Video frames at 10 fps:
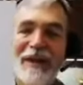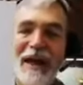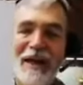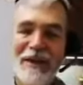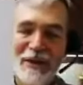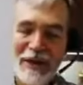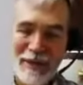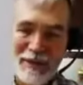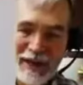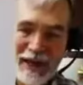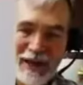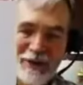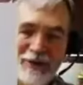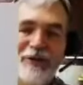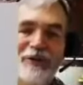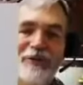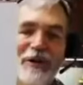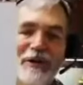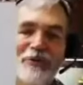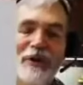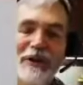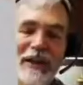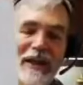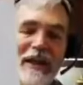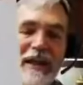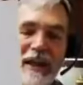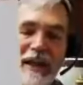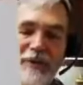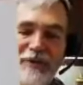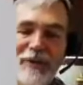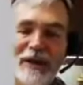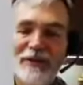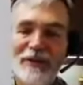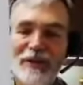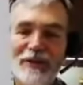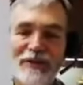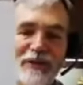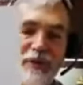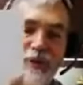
and then coming down quickly in response to this